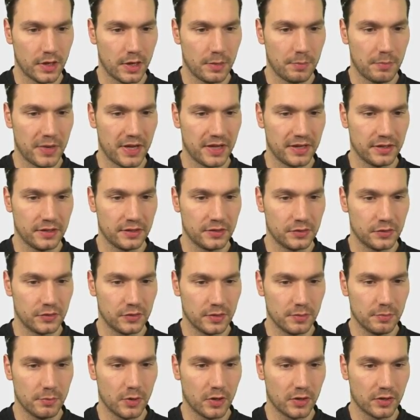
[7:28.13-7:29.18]
append it to
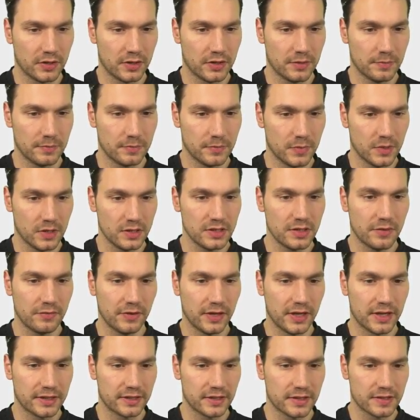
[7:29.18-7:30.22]
the body or
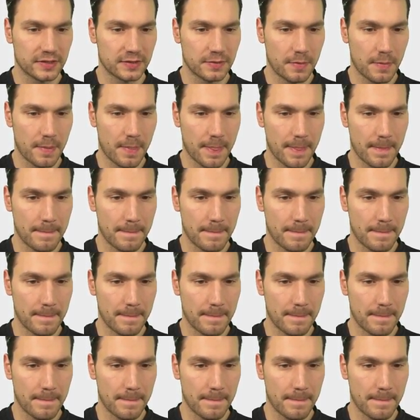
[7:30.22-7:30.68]
something like this.